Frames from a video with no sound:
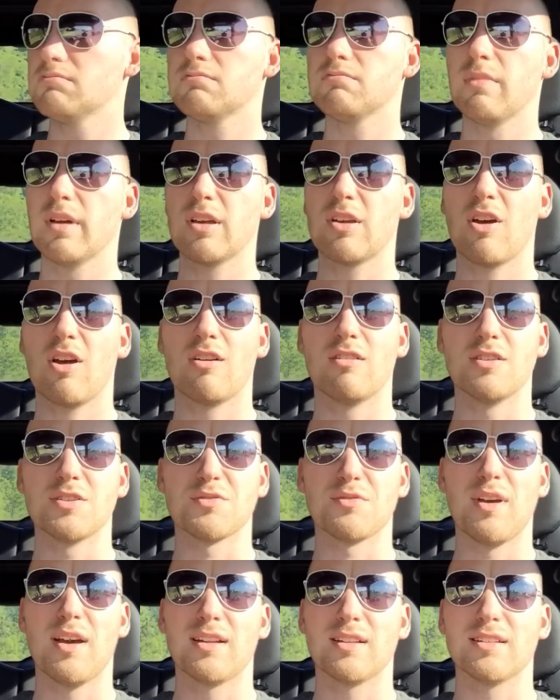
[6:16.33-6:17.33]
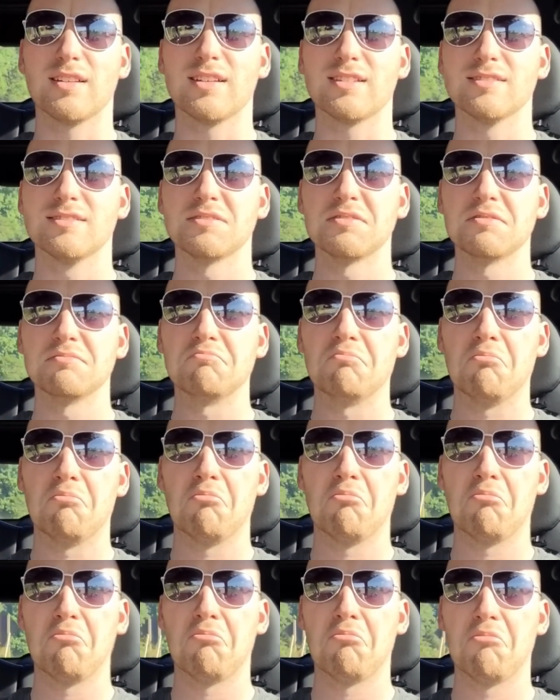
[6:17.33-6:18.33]
My car is rattling.
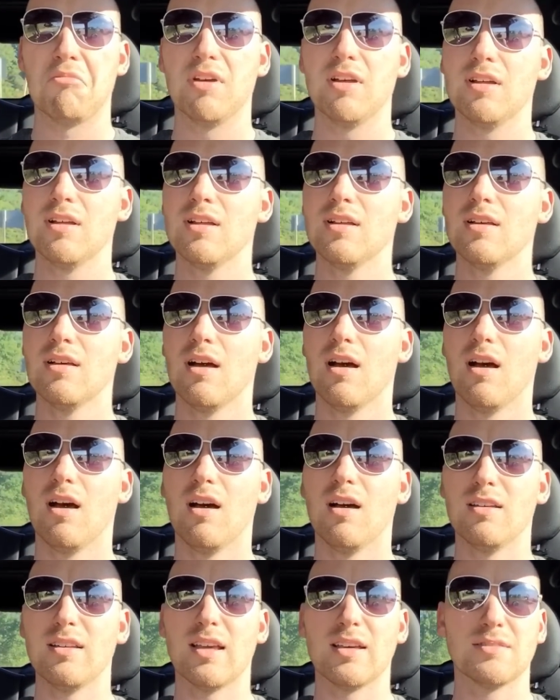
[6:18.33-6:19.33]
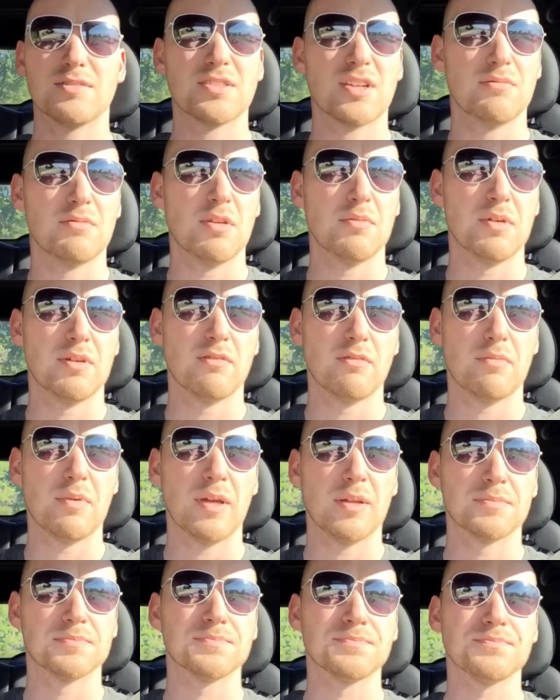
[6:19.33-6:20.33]
Yeah, it's gonna be a bit of a
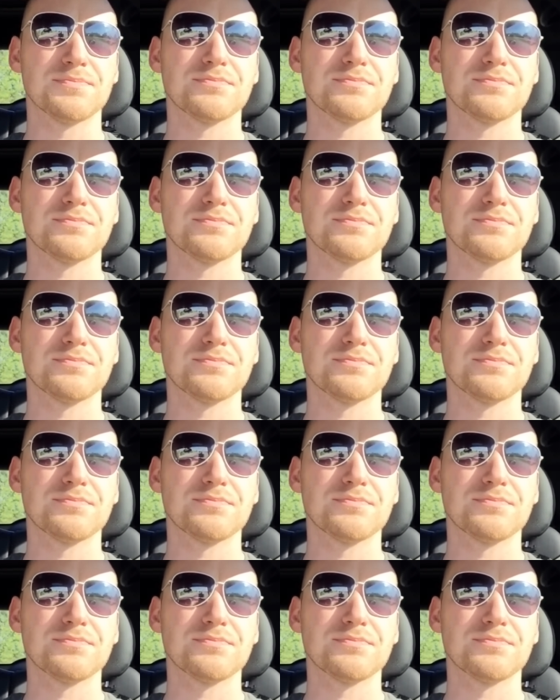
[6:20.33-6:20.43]
pain.